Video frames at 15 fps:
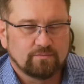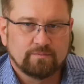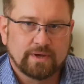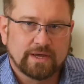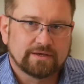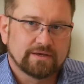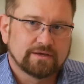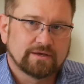
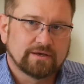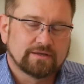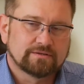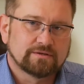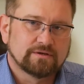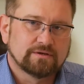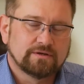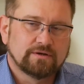making
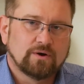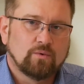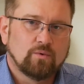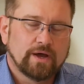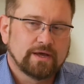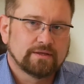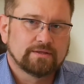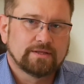it in a
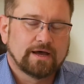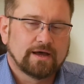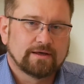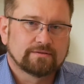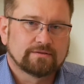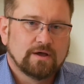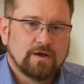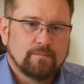way
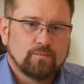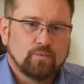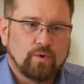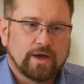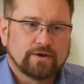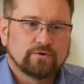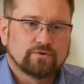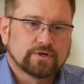that
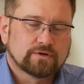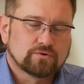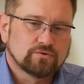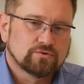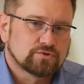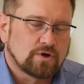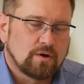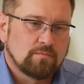when you
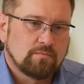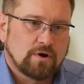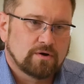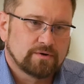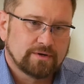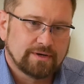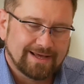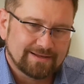recruit someone,